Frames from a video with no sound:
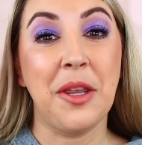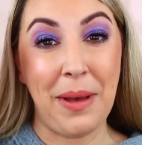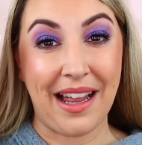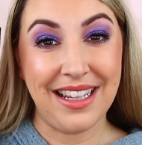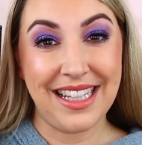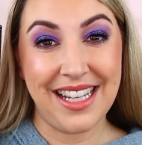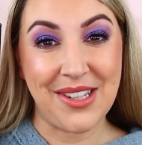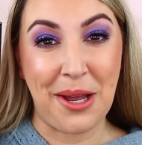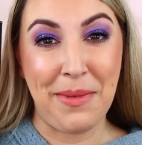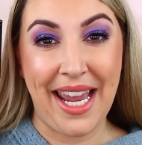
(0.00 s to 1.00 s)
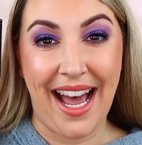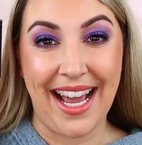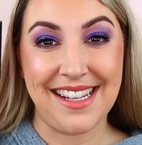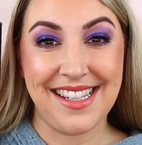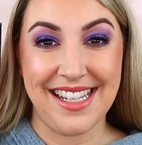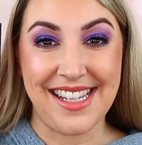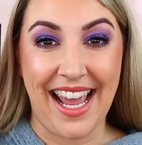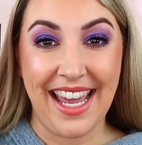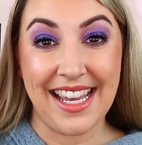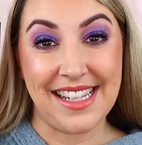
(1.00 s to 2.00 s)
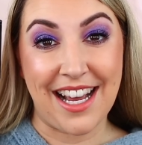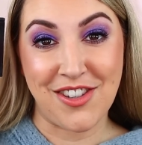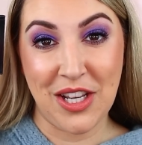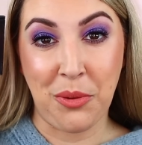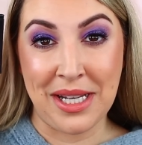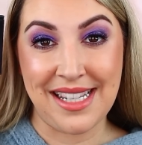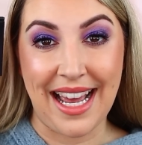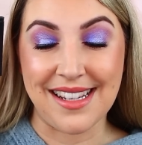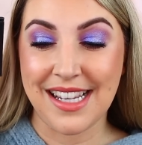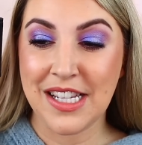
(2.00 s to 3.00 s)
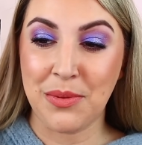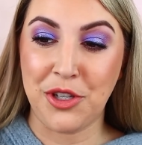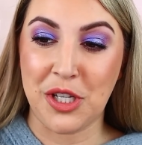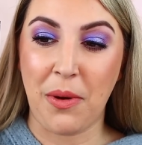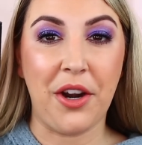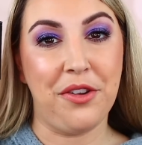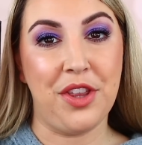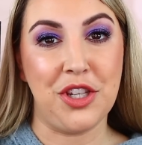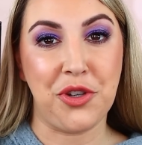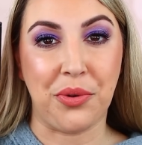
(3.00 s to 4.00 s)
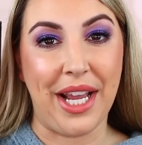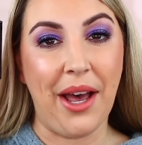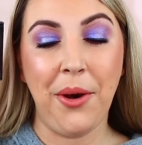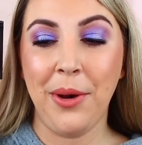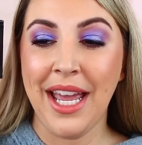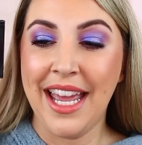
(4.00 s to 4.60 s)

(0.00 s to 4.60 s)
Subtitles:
The palette that is on my eyes today is actually Quintessence, which is part of the trio.